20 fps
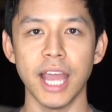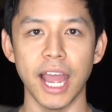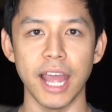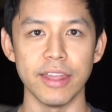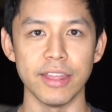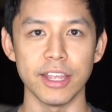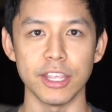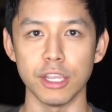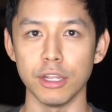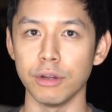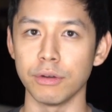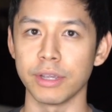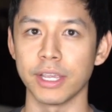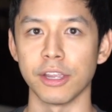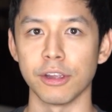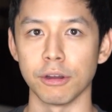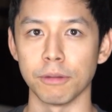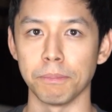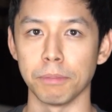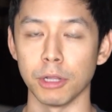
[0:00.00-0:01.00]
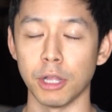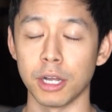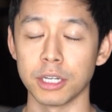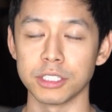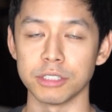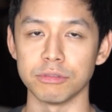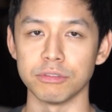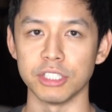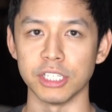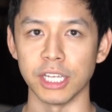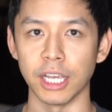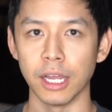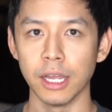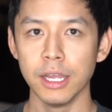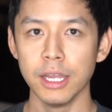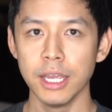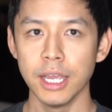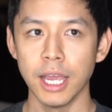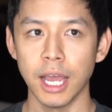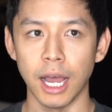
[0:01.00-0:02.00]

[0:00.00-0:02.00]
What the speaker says: and then you don't get your blocks of Chia.